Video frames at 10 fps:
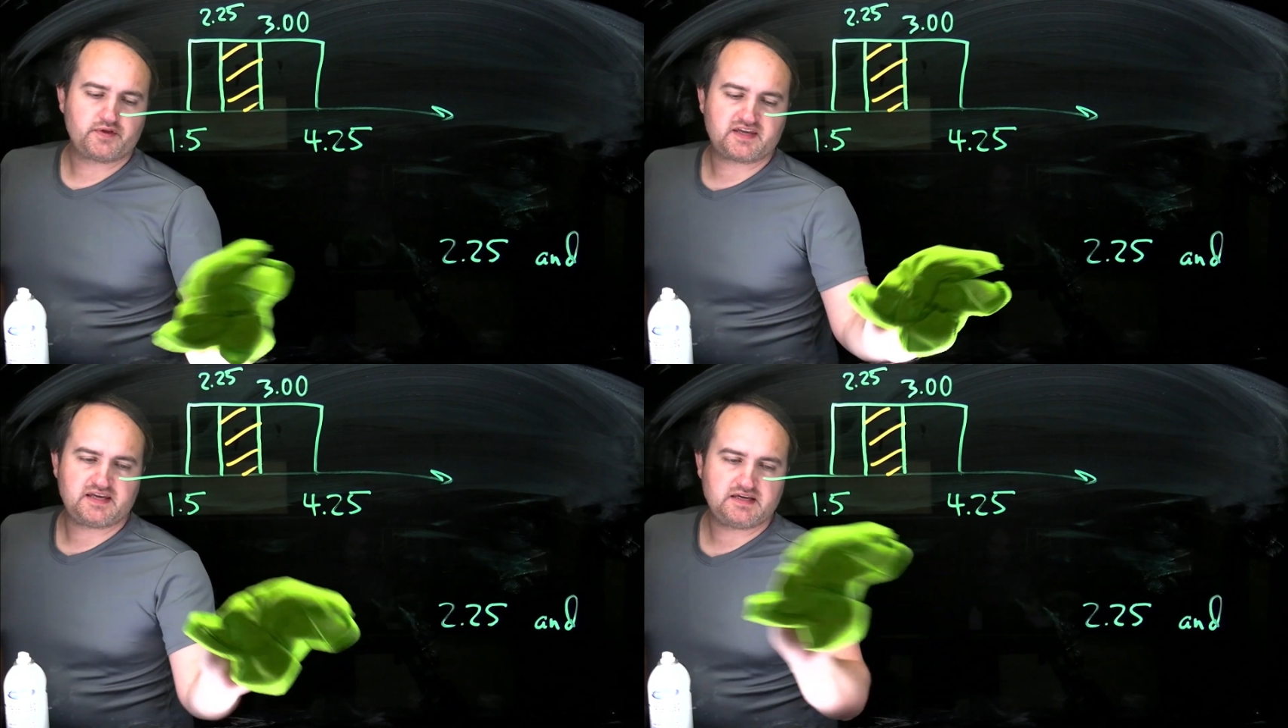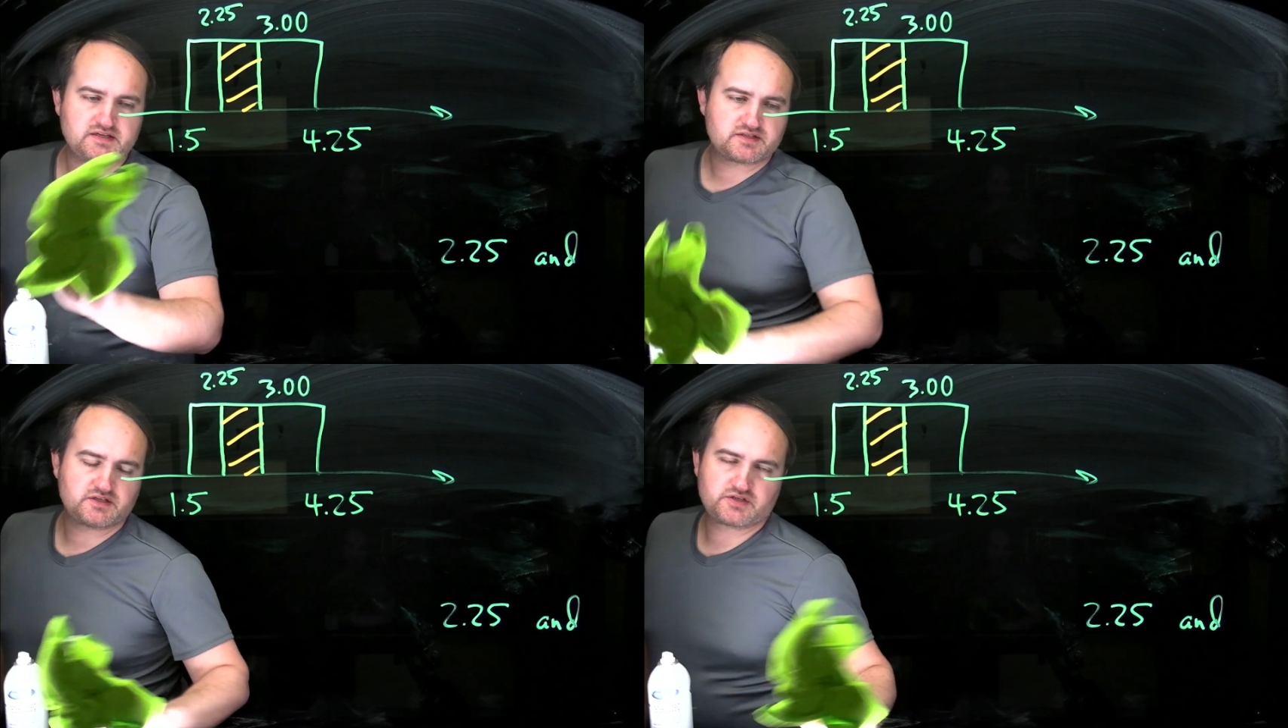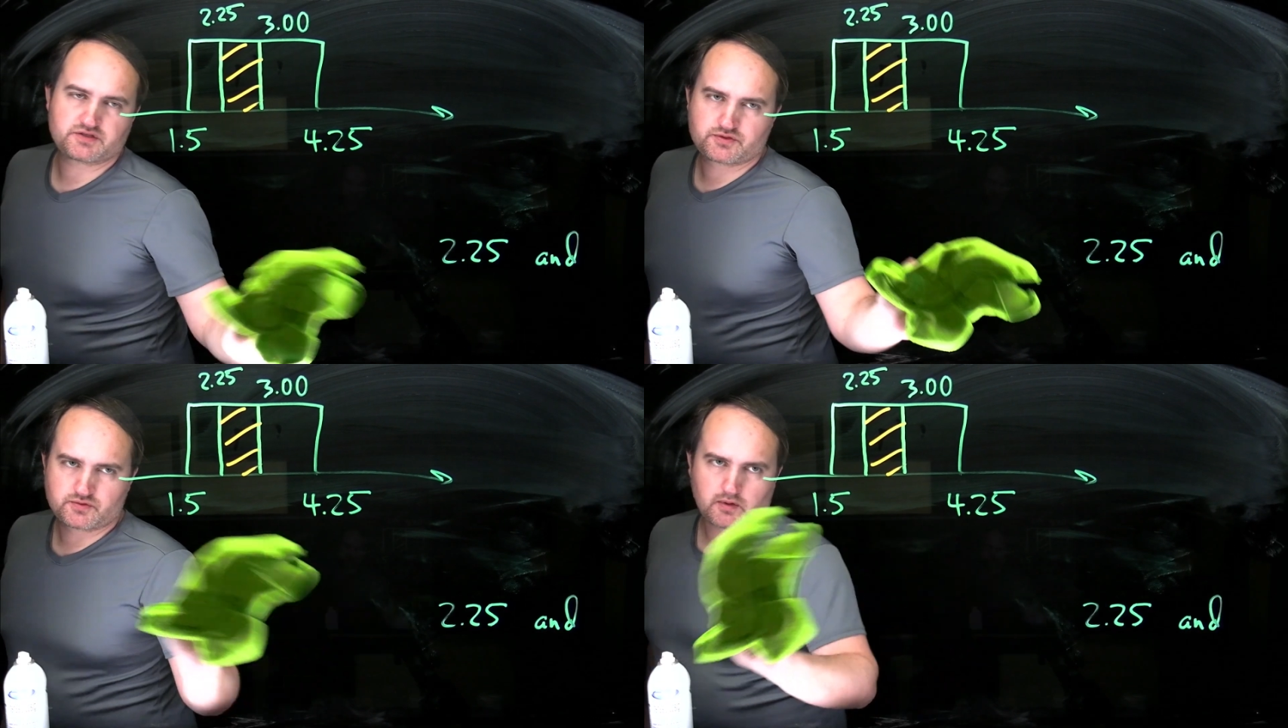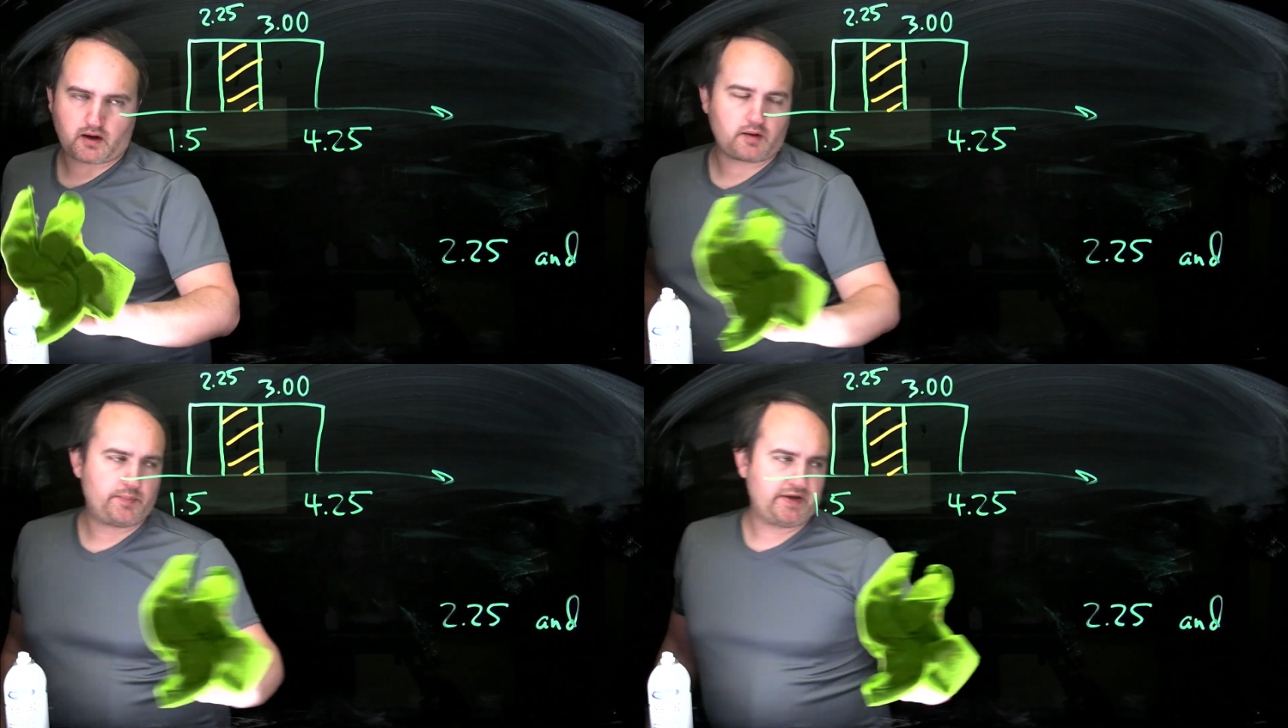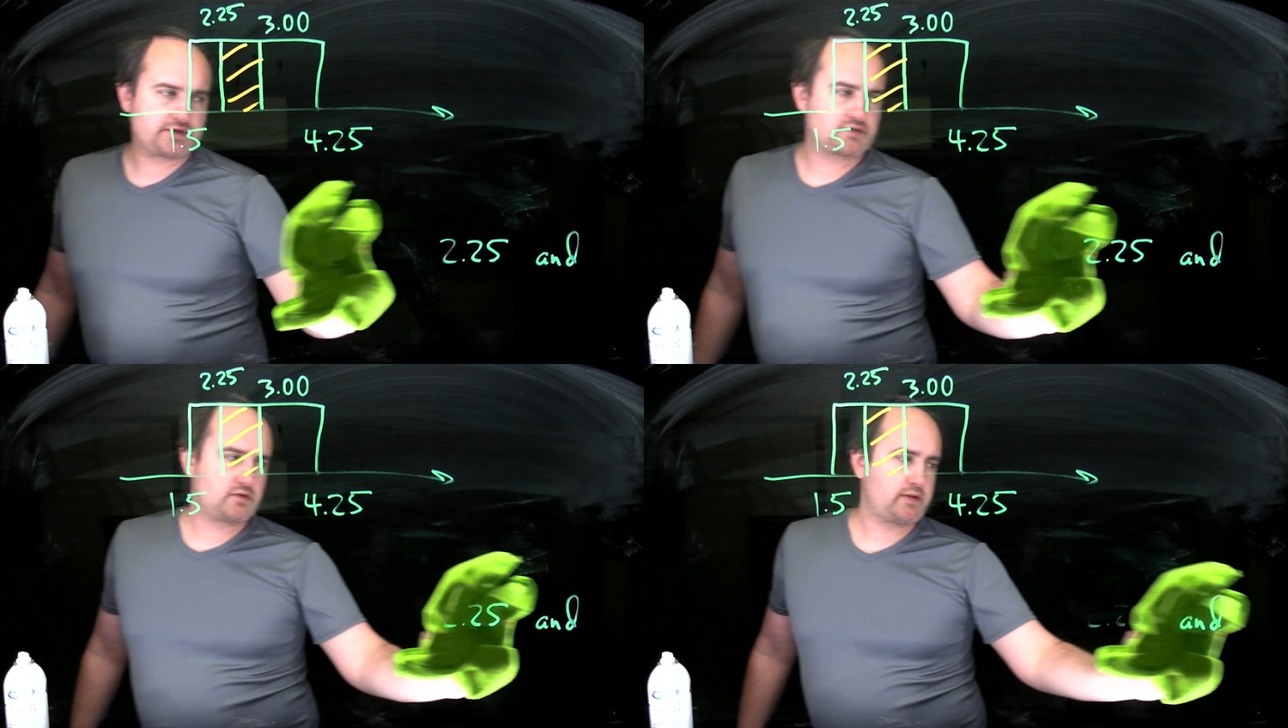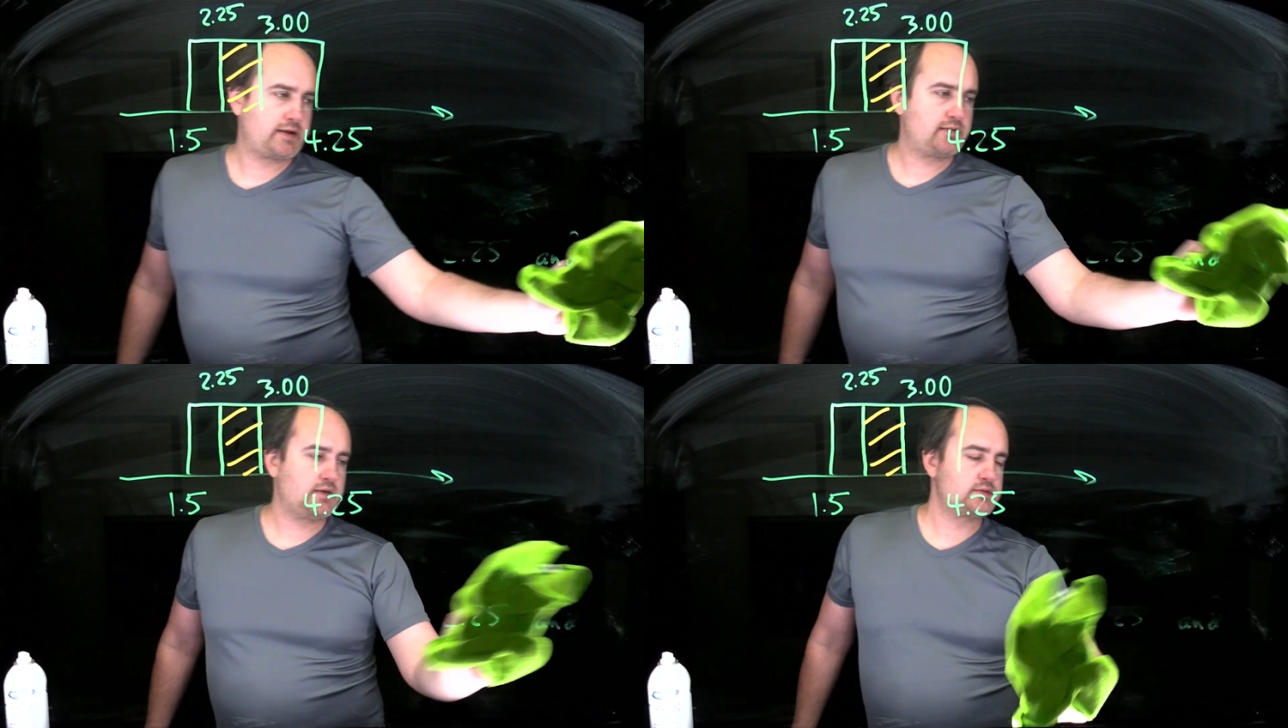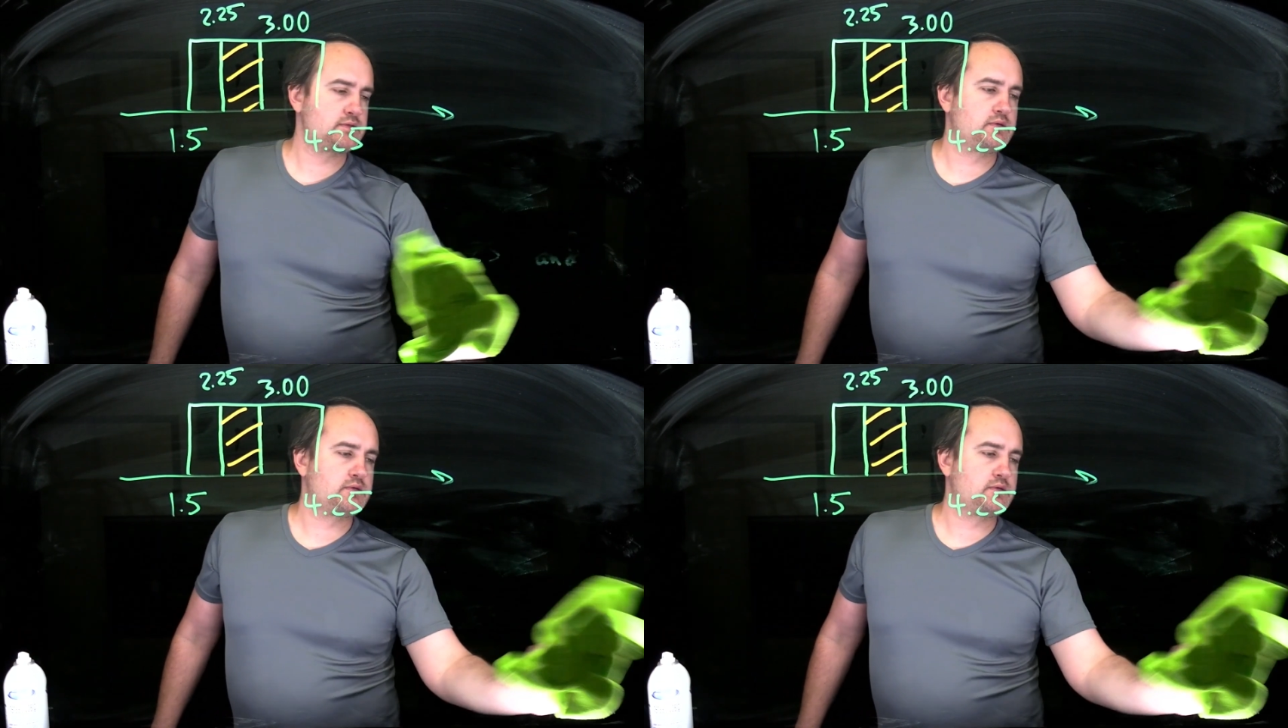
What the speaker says: key is to just draw a picture like this.